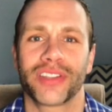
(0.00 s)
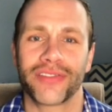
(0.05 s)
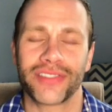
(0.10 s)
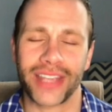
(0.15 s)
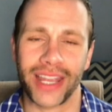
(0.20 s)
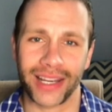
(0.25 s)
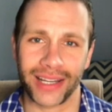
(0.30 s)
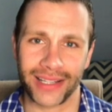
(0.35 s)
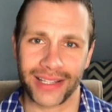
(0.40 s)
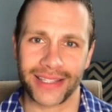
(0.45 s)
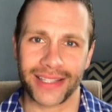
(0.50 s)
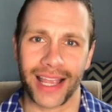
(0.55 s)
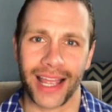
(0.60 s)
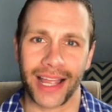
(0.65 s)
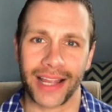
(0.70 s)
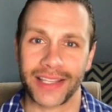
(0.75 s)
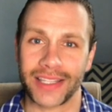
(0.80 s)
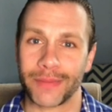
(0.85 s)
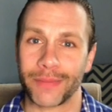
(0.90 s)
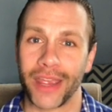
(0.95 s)
of setting
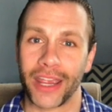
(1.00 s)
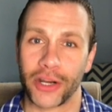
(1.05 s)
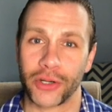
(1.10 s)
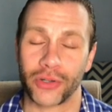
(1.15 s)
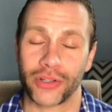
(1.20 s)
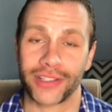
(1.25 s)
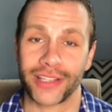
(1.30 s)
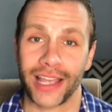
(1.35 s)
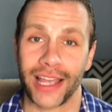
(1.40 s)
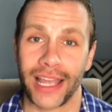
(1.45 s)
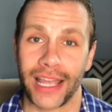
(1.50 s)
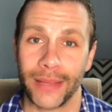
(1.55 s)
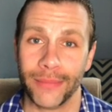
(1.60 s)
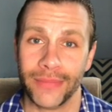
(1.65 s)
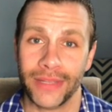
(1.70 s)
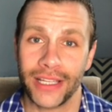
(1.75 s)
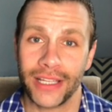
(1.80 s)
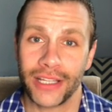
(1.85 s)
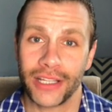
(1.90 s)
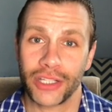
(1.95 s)
aside some extra time
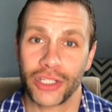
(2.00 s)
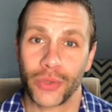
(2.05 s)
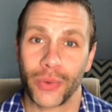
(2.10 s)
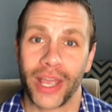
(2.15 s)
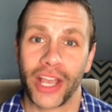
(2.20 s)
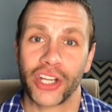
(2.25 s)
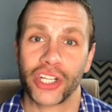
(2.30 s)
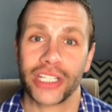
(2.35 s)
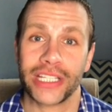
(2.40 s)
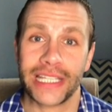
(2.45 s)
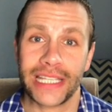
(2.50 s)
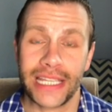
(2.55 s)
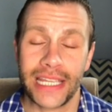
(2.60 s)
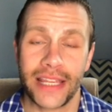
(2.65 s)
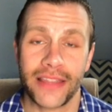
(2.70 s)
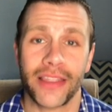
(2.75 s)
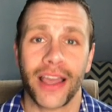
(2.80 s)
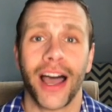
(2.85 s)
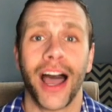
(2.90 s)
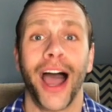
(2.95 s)
to actually
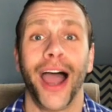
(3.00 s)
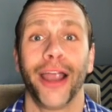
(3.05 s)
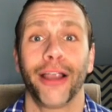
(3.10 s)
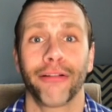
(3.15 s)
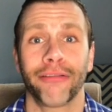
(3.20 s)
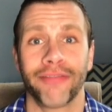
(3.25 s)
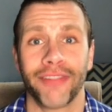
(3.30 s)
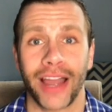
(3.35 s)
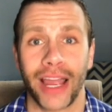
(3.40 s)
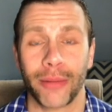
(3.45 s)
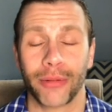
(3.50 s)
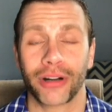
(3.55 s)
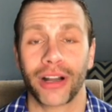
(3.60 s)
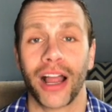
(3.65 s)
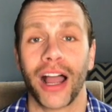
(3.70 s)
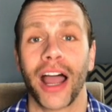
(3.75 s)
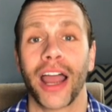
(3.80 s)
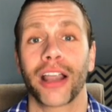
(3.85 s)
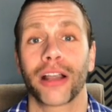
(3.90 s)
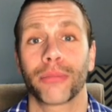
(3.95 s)
eat the higher fiber,
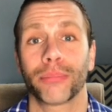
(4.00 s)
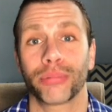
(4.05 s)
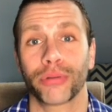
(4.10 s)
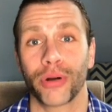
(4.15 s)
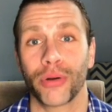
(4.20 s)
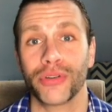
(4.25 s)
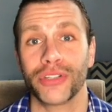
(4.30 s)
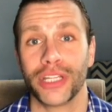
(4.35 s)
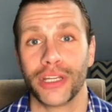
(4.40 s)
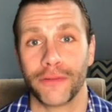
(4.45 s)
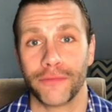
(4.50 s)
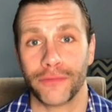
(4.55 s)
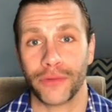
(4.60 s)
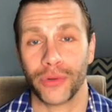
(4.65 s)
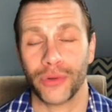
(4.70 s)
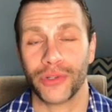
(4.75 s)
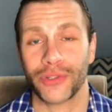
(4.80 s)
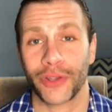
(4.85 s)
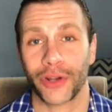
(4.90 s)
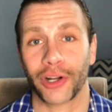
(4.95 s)
higher protein
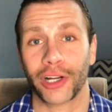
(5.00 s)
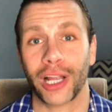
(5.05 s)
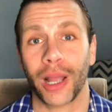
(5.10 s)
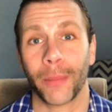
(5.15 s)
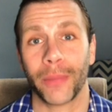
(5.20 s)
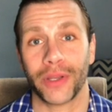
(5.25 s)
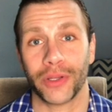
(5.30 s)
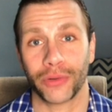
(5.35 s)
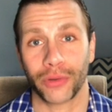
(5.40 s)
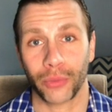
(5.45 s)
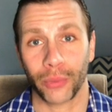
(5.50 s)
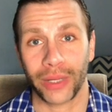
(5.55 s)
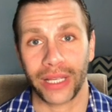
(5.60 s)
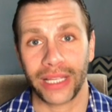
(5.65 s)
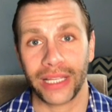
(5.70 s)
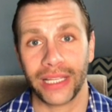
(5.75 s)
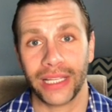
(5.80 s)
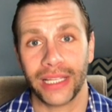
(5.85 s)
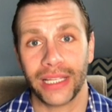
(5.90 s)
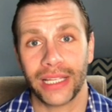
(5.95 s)
foods that are coming your
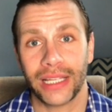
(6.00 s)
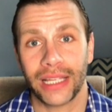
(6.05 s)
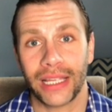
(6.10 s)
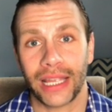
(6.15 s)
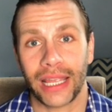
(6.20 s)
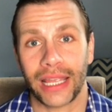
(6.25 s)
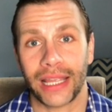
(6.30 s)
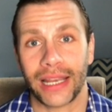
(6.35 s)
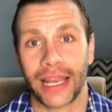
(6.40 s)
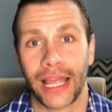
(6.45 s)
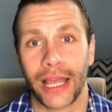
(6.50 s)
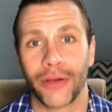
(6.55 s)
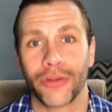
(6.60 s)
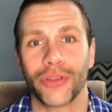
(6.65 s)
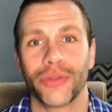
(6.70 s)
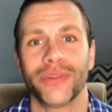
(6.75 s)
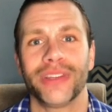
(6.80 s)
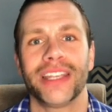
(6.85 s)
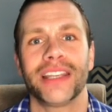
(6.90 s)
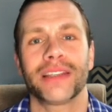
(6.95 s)
way, and how
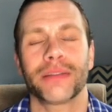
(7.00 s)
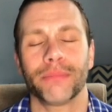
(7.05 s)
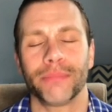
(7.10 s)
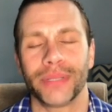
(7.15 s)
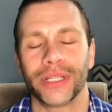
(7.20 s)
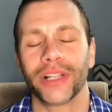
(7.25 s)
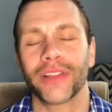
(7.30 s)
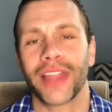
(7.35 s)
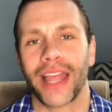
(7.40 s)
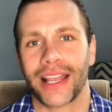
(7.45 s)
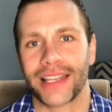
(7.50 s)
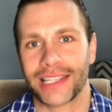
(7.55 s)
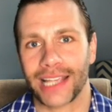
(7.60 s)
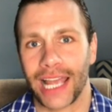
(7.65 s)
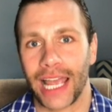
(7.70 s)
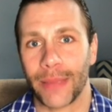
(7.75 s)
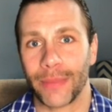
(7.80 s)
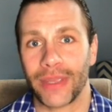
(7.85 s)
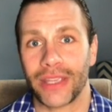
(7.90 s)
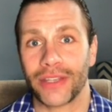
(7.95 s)
you need to build that
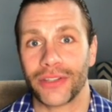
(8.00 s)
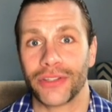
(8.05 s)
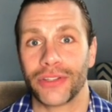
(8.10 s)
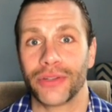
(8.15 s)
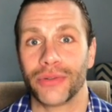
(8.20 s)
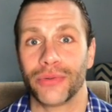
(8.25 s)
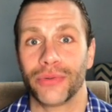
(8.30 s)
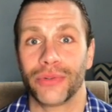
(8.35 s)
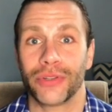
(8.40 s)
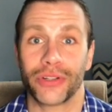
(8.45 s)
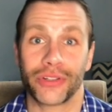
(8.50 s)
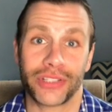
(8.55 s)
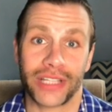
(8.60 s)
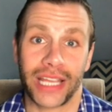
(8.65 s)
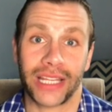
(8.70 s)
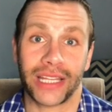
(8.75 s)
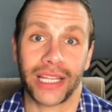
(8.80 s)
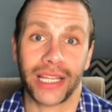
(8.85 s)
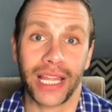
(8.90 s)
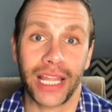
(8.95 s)
time into your
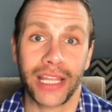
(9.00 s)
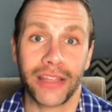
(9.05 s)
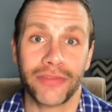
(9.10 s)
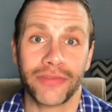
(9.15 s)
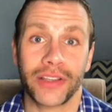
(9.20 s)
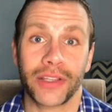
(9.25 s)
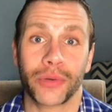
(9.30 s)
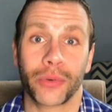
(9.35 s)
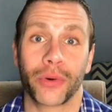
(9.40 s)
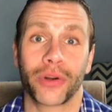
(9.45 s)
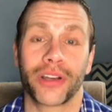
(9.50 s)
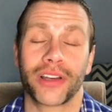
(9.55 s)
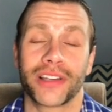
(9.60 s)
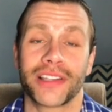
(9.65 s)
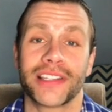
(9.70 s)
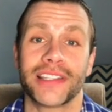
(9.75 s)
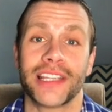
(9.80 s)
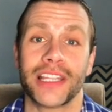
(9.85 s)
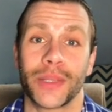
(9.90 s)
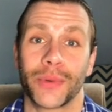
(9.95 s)
daily life in order to
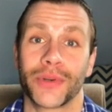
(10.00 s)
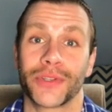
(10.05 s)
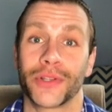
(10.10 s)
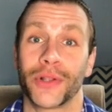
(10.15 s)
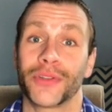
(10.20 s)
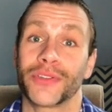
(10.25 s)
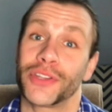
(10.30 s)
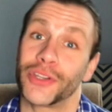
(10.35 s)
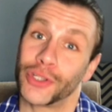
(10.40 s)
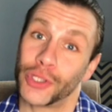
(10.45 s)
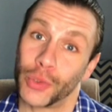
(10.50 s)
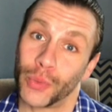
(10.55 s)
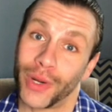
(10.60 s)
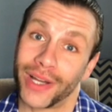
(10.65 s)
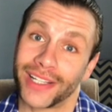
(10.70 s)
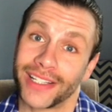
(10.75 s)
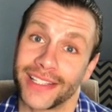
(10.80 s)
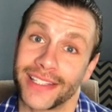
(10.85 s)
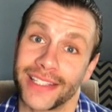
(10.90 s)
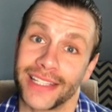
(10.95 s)
see the results that you
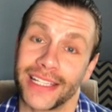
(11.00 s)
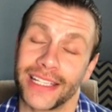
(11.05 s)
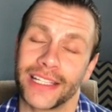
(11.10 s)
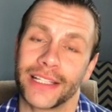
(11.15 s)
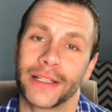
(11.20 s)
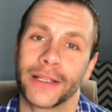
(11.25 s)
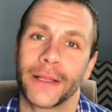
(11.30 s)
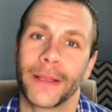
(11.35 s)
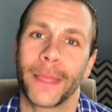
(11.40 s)
want to see.